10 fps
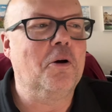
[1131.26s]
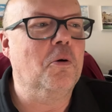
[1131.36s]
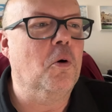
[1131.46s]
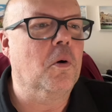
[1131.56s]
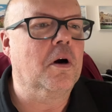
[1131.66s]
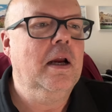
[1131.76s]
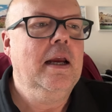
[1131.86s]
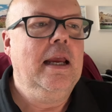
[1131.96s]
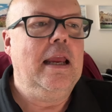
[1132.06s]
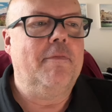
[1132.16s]
Or
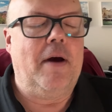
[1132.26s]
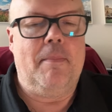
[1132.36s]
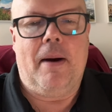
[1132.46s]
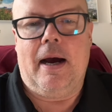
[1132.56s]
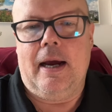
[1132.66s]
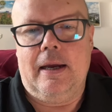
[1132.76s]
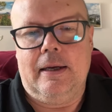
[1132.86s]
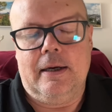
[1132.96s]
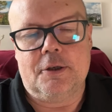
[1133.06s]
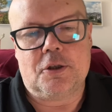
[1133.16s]
if I
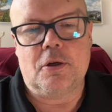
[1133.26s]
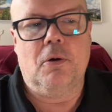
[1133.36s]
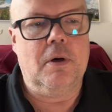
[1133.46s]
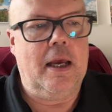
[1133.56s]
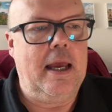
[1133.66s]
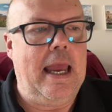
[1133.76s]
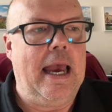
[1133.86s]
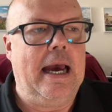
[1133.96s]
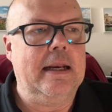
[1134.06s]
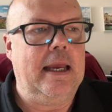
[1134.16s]
buy a soda
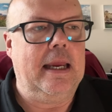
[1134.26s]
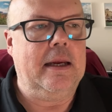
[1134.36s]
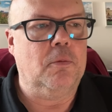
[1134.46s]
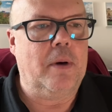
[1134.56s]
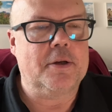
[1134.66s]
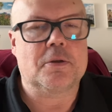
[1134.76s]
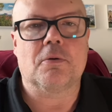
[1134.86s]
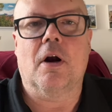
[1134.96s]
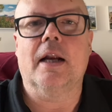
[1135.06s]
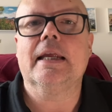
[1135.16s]
at a
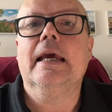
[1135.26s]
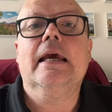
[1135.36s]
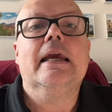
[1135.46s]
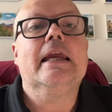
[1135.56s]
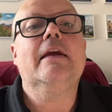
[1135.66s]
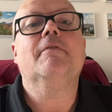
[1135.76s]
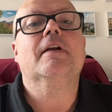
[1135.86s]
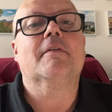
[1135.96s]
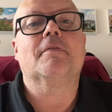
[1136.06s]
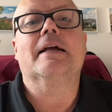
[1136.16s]
restaurant,
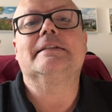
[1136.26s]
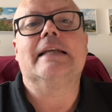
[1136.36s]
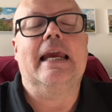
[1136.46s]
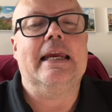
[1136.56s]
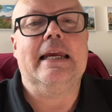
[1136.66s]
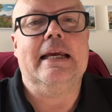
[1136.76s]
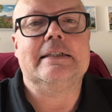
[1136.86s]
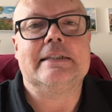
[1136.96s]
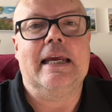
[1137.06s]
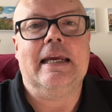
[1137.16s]
even if, let's say,
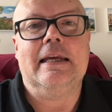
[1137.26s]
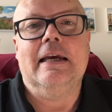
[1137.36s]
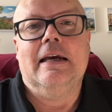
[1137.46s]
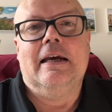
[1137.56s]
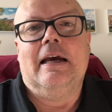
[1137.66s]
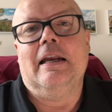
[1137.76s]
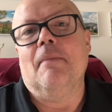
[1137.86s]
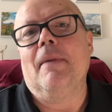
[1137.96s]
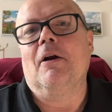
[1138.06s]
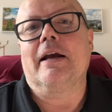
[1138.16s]
it's an
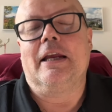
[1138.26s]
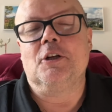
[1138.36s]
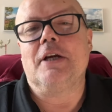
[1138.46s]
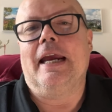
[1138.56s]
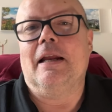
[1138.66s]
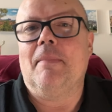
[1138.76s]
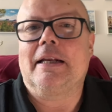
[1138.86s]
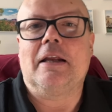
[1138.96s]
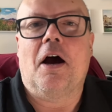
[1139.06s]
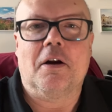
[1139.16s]
American chain, a
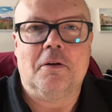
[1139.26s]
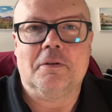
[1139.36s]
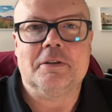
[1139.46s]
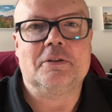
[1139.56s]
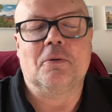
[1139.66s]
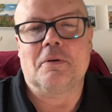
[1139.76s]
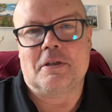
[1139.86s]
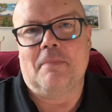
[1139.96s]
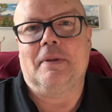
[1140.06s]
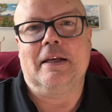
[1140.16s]
McDonald's or
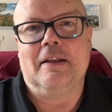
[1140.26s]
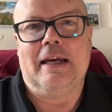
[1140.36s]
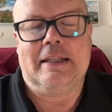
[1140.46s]
something like